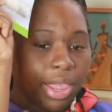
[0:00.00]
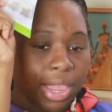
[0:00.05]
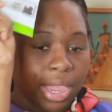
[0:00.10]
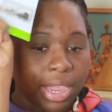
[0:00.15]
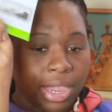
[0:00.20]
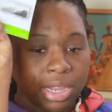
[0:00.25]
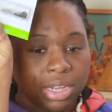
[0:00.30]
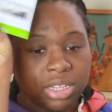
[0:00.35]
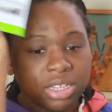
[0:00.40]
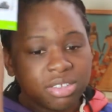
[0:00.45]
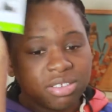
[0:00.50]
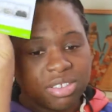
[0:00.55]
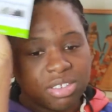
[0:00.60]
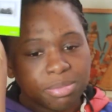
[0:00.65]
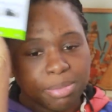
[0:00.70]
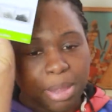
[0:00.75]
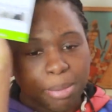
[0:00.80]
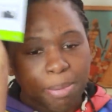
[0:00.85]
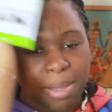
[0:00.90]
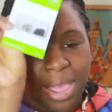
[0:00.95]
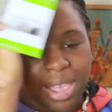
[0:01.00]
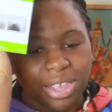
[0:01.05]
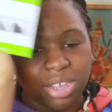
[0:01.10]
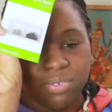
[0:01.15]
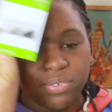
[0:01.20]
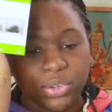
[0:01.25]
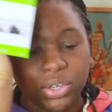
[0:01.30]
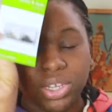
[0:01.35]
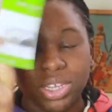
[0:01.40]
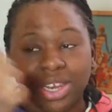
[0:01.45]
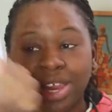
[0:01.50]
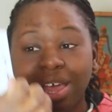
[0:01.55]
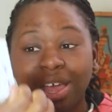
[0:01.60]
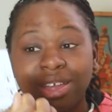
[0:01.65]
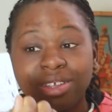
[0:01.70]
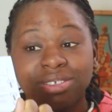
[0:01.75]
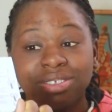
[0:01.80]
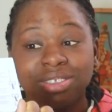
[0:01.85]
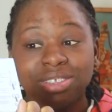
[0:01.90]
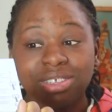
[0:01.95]
And this is my pack of hook and
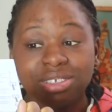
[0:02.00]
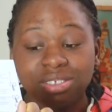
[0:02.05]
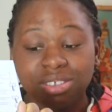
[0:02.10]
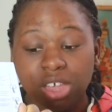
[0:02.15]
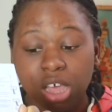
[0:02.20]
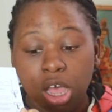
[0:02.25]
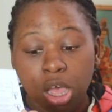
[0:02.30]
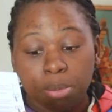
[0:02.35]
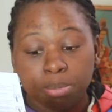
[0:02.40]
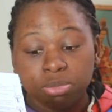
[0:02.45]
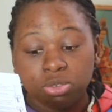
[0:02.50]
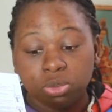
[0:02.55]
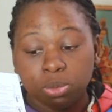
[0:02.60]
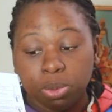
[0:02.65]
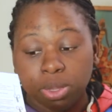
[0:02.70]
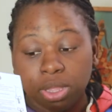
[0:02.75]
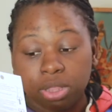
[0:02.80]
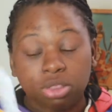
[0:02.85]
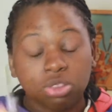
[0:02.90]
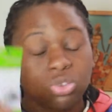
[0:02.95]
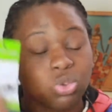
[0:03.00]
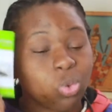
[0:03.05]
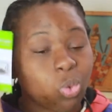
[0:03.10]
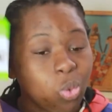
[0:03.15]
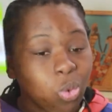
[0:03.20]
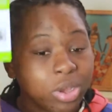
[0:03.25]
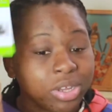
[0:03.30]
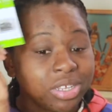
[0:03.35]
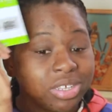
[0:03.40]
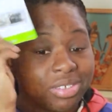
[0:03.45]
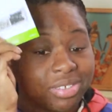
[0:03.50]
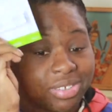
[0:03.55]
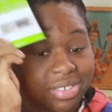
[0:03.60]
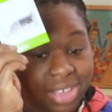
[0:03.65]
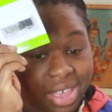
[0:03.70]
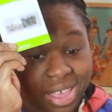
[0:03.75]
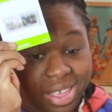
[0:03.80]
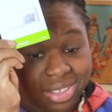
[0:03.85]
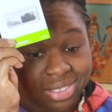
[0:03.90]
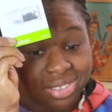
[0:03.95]
eyes. This comes with 20
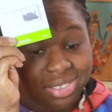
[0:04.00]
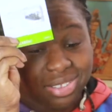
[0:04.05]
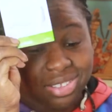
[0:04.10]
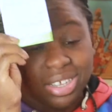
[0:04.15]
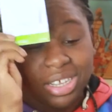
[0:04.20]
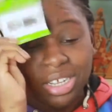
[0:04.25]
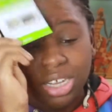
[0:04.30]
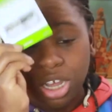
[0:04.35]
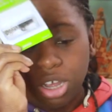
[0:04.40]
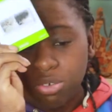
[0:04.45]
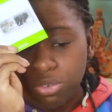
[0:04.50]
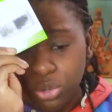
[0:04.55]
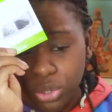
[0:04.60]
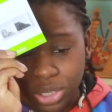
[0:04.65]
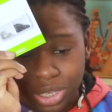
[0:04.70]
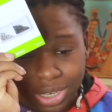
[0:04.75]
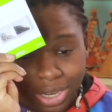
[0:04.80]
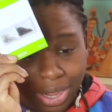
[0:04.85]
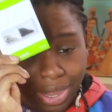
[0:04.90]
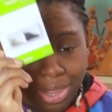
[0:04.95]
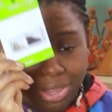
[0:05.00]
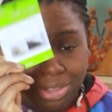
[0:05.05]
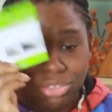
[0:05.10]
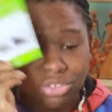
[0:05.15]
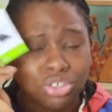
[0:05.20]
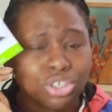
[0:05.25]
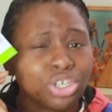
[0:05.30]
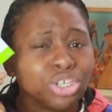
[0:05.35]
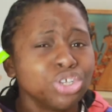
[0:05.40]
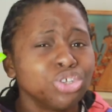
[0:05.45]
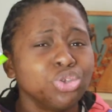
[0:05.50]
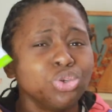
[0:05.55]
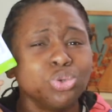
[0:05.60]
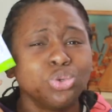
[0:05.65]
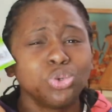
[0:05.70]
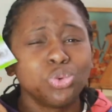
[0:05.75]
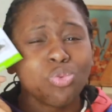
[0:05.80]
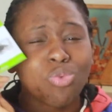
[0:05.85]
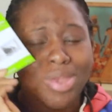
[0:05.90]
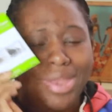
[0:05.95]
sets of hook and eyes. You
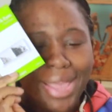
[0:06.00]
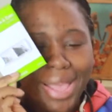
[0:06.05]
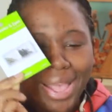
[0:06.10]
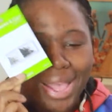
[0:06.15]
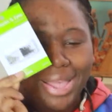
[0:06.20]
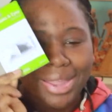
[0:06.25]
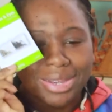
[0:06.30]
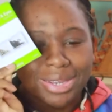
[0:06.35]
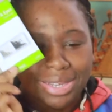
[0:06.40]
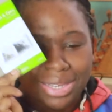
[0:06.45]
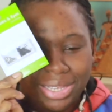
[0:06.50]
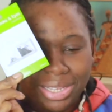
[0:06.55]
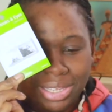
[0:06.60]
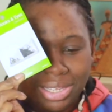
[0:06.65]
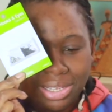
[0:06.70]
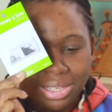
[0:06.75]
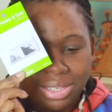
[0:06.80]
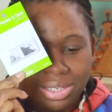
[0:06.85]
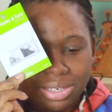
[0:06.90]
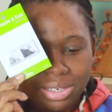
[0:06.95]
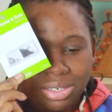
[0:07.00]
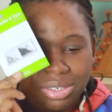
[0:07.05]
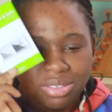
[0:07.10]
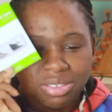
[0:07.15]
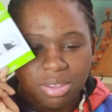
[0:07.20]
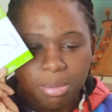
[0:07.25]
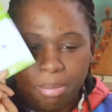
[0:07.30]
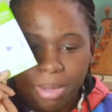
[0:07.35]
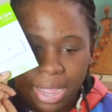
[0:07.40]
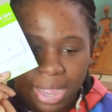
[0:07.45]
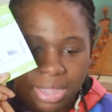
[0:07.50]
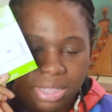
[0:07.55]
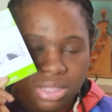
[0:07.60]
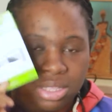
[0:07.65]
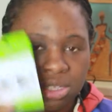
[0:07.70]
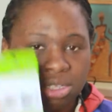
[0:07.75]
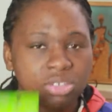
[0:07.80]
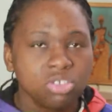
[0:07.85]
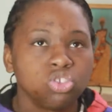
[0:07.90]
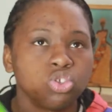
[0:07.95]
do not need to buy
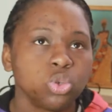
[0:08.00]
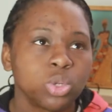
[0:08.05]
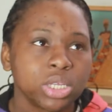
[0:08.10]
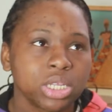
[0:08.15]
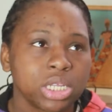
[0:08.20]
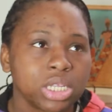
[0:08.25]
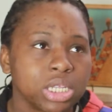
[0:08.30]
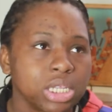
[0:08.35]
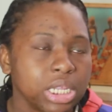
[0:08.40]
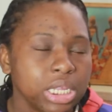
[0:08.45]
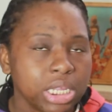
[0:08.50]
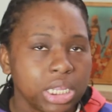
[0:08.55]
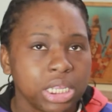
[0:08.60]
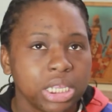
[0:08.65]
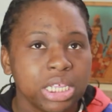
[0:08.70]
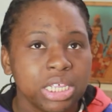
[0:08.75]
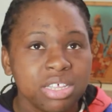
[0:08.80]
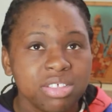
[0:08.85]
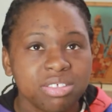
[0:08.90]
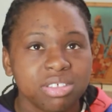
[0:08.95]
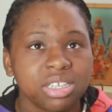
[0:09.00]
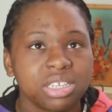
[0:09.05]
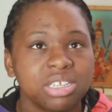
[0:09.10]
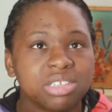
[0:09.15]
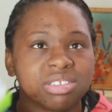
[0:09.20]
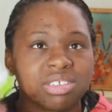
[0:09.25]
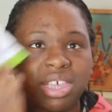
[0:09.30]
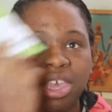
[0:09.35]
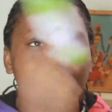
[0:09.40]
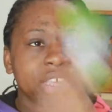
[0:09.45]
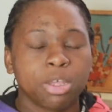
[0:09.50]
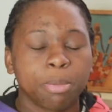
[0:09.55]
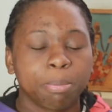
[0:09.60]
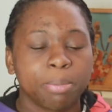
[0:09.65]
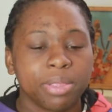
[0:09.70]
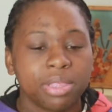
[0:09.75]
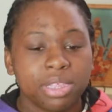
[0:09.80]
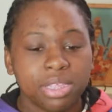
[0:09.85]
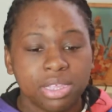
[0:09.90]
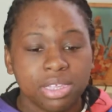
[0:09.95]
these. You can easily take a
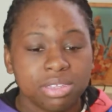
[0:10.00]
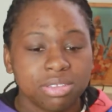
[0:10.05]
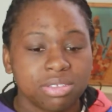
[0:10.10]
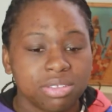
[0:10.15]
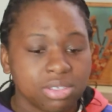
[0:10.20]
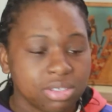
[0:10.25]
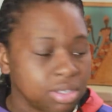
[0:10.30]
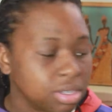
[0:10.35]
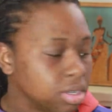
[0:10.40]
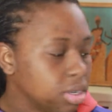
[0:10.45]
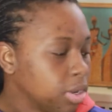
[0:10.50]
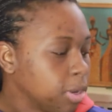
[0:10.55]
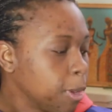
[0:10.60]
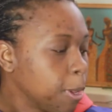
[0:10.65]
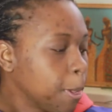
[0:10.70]
piece